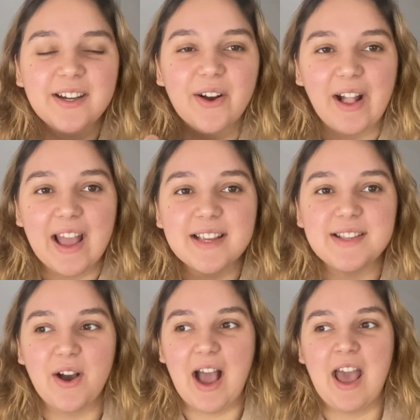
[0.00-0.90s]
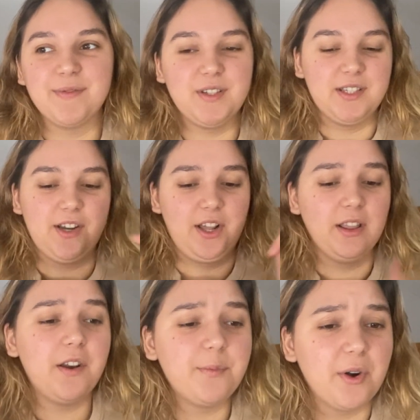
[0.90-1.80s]
okay so I have to study a
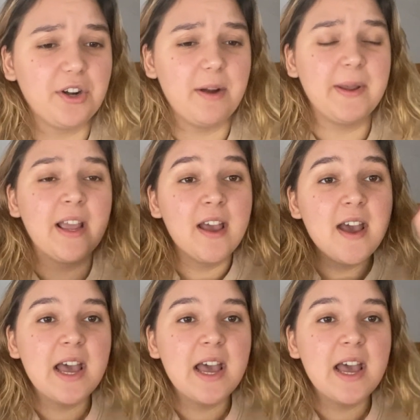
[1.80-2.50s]
lot of programming